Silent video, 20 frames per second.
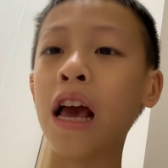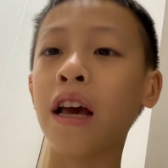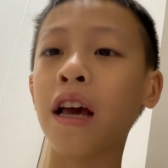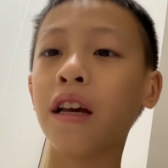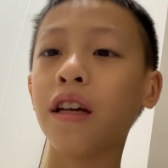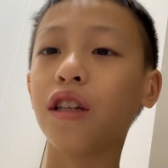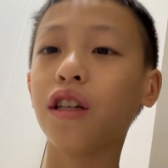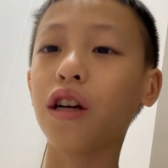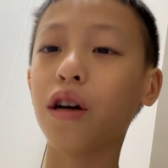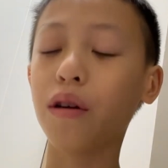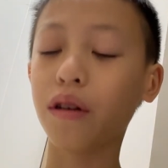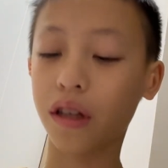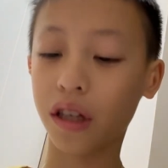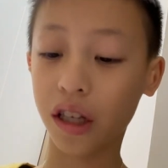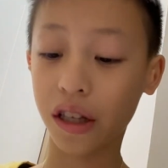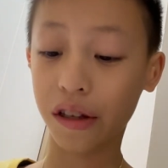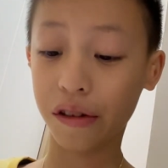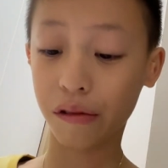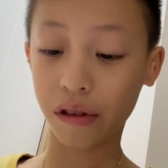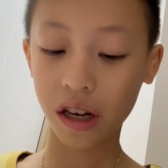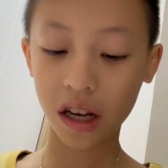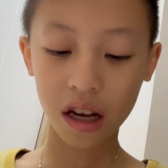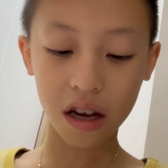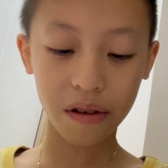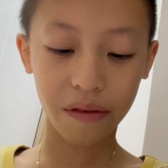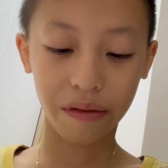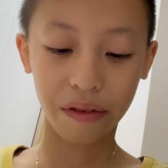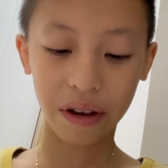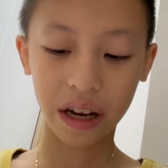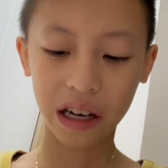So it's 3
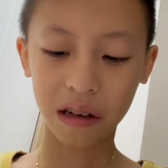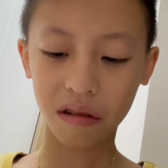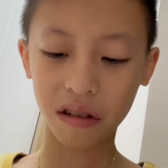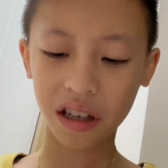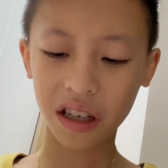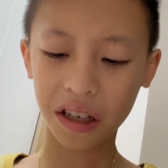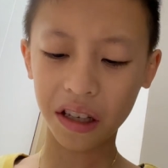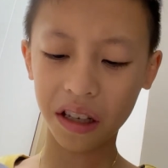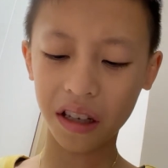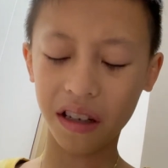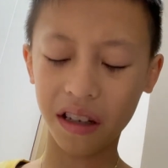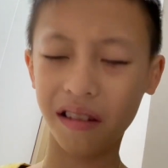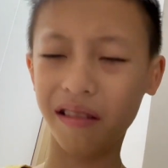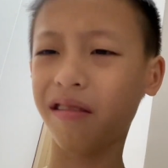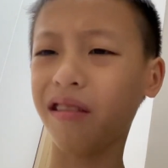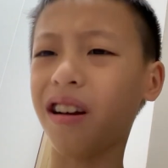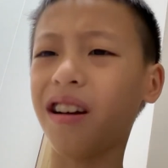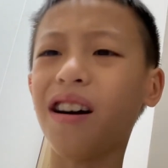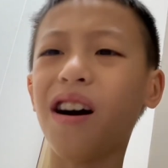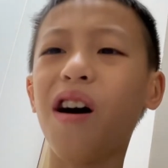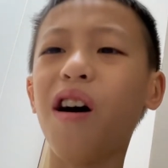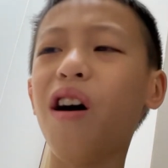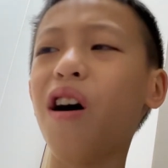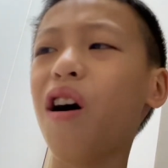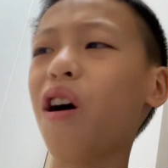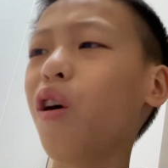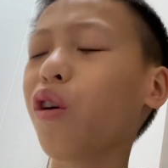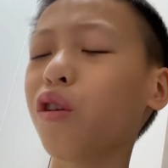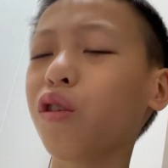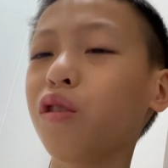very
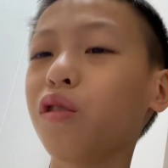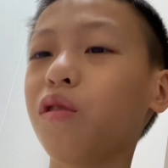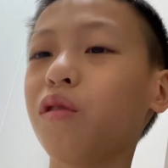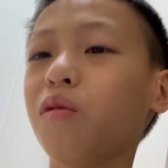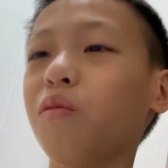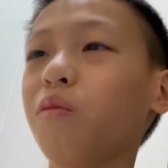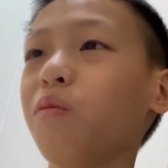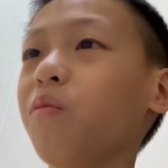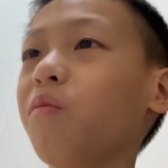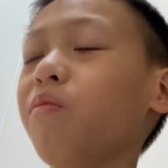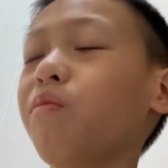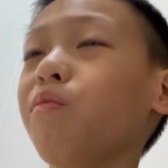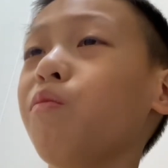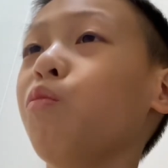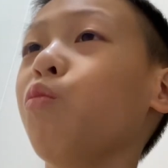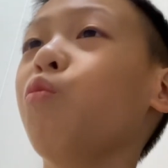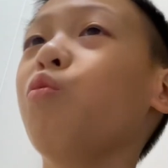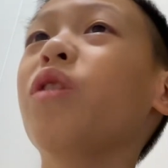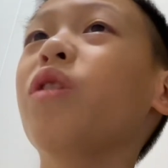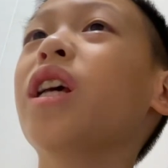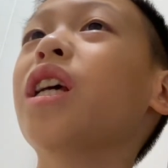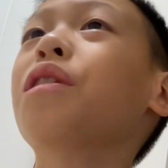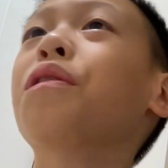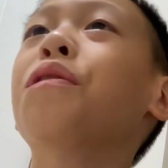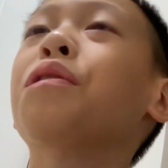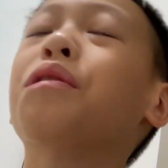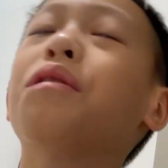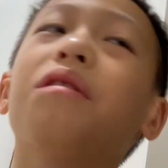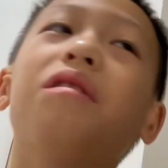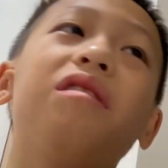hard,
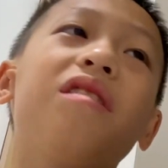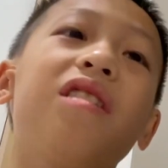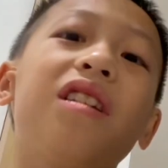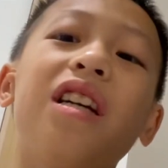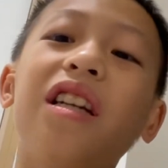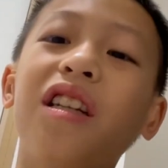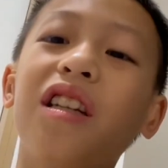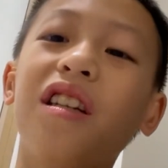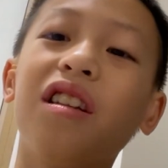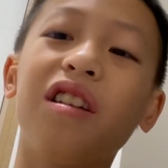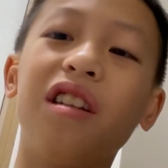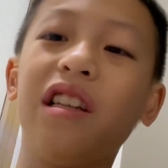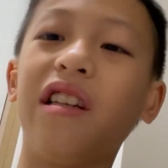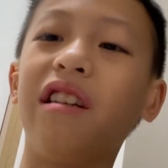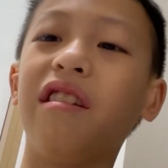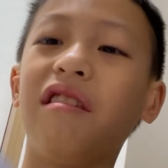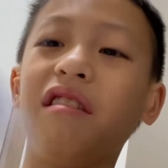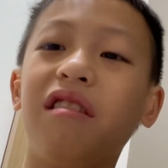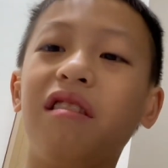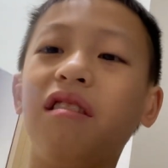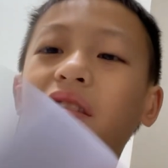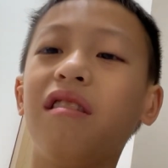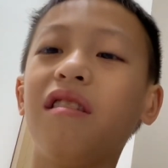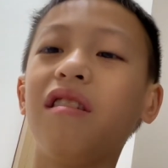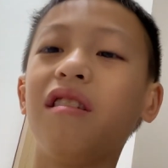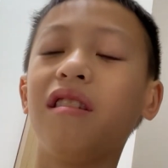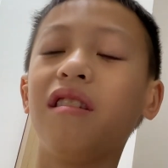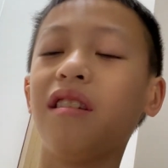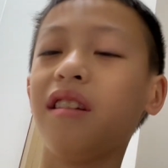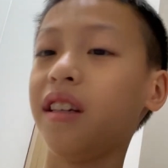weird sentences
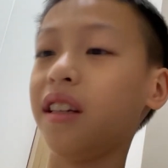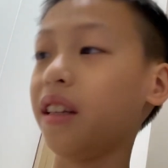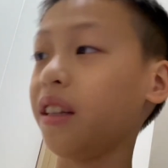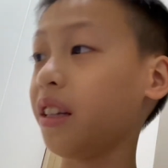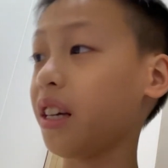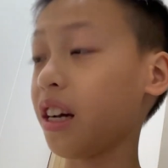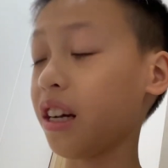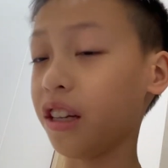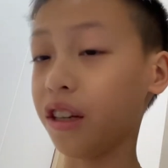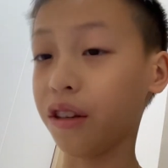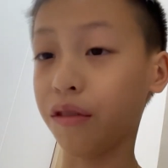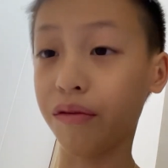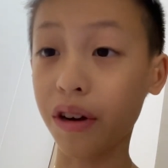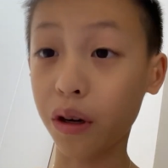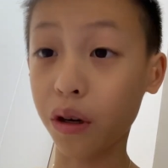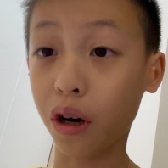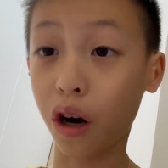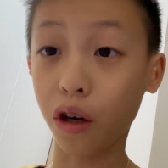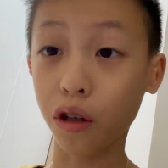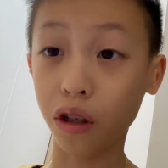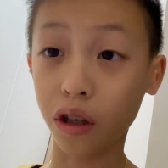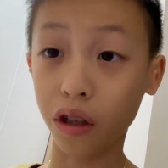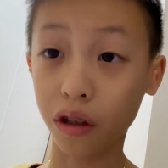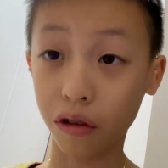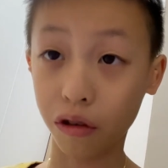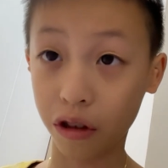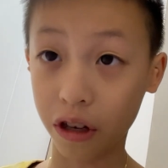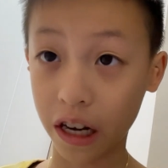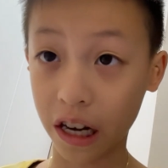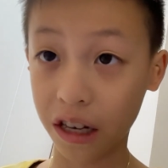that is very hard to
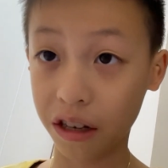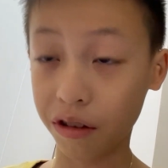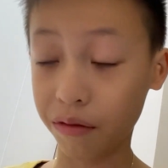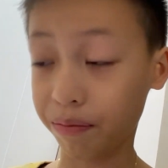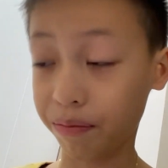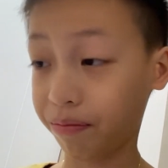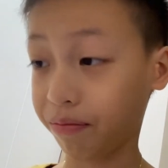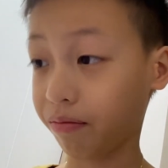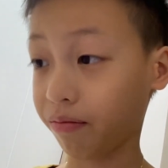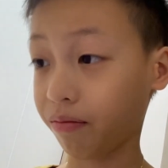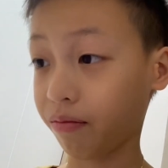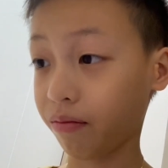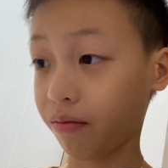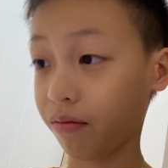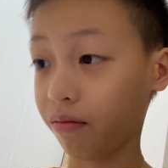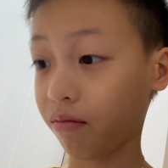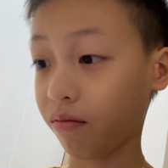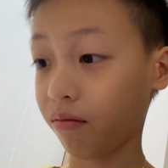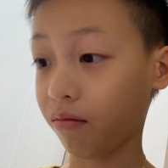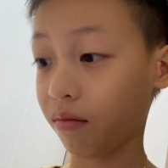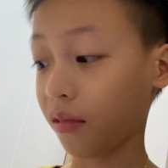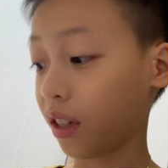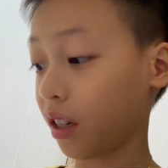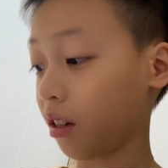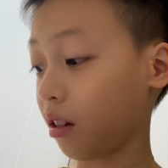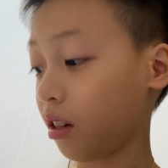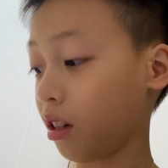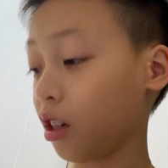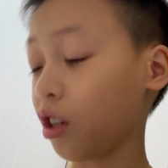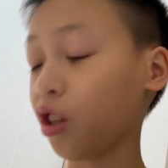understand.
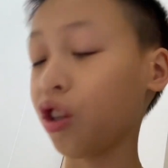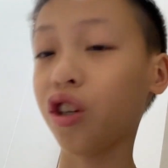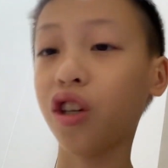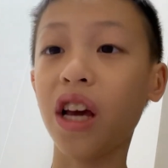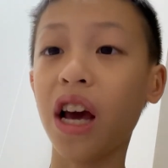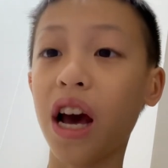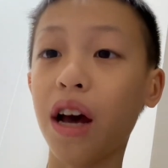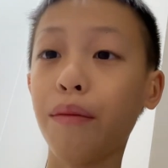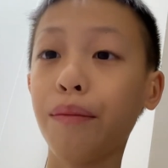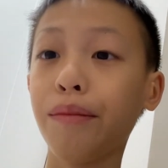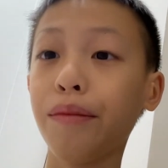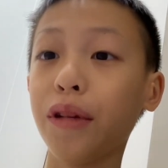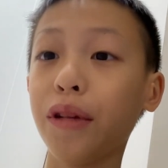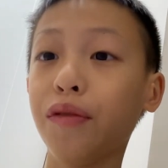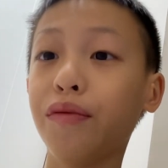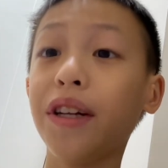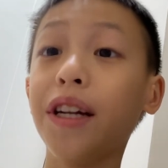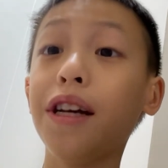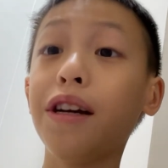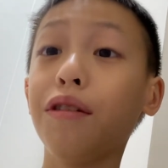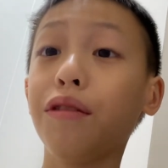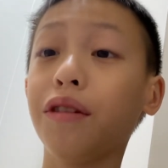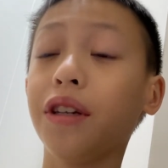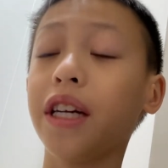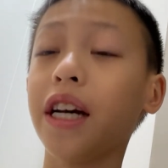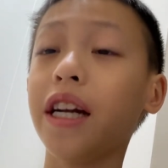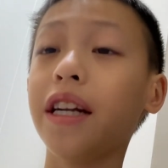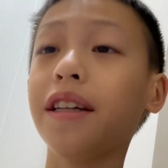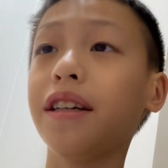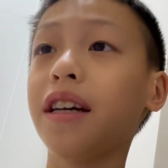So yeah, this video is
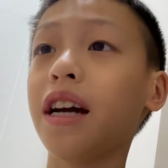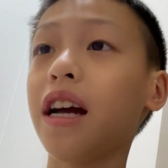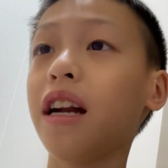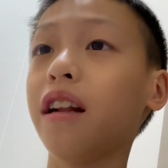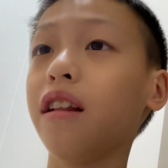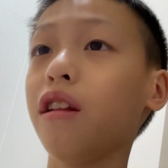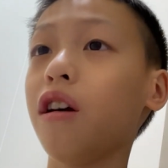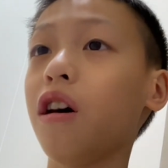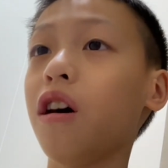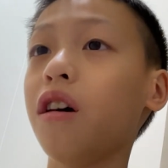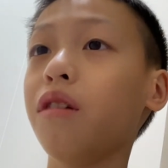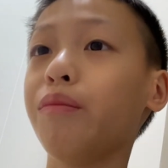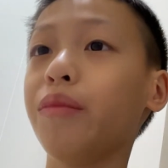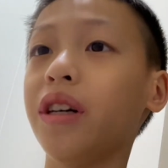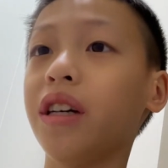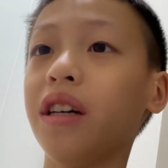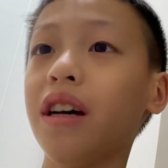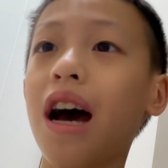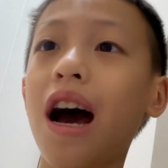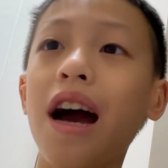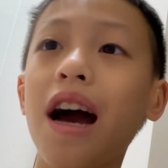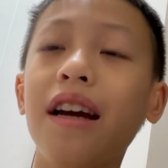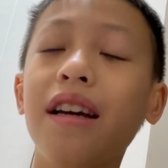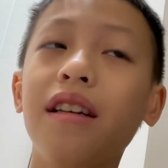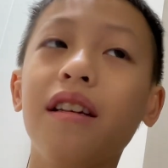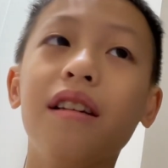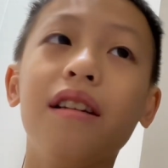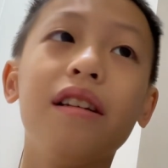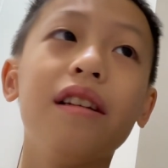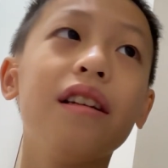getting kind of long, but
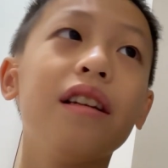I